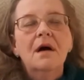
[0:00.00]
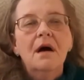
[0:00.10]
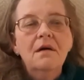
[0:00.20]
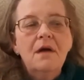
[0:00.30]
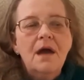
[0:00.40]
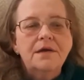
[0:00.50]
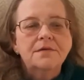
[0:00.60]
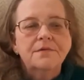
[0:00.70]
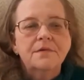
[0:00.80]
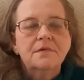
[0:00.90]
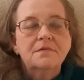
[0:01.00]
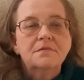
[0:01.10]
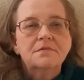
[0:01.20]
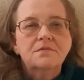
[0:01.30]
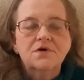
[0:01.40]
All right.
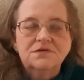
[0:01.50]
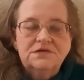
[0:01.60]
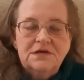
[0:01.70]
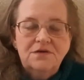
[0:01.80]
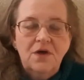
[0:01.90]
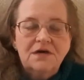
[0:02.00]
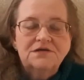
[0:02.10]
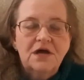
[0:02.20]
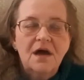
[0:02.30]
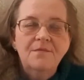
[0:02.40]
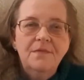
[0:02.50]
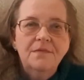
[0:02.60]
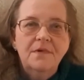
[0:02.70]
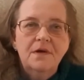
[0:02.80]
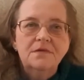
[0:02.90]
We'll see you next time.
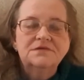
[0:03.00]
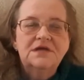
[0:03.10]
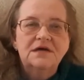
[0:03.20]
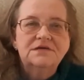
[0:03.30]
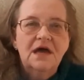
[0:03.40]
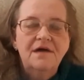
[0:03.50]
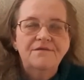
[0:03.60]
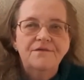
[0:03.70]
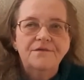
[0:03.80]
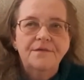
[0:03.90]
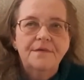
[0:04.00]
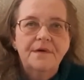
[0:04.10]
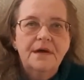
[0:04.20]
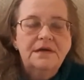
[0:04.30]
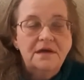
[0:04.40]
Stay safe.
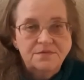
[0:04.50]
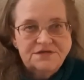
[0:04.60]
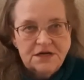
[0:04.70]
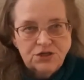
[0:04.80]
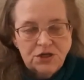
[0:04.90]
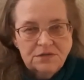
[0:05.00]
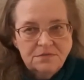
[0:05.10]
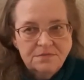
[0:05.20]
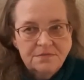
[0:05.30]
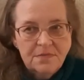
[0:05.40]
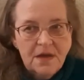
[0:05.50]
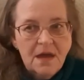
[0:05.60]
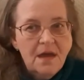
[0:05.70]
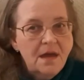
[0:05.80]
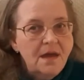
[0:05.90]
Keep stitching.
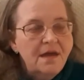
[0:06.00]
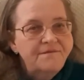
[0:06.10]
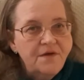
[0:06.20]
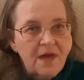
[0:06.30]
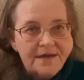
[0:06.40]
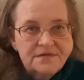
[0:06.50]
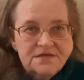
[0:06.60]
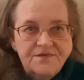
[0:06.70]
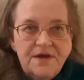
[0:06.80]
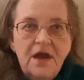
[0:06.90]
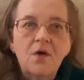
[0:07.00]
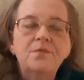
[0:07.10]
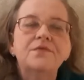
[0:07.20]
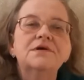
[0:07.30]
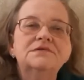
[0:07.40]
If you like this video,
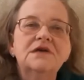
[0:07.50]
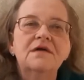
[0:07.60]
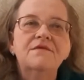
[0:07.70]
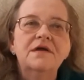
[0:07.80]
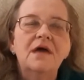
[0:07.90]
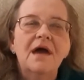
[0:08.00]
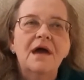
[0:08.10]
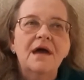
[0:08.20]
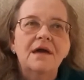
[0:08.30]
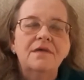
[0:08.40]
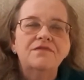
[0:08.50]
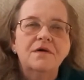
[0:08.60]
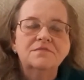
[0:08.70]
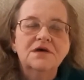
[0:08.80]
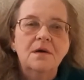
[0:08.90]
please give it a
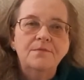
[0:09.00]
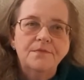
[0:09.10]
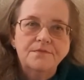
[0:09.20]
thumbs up.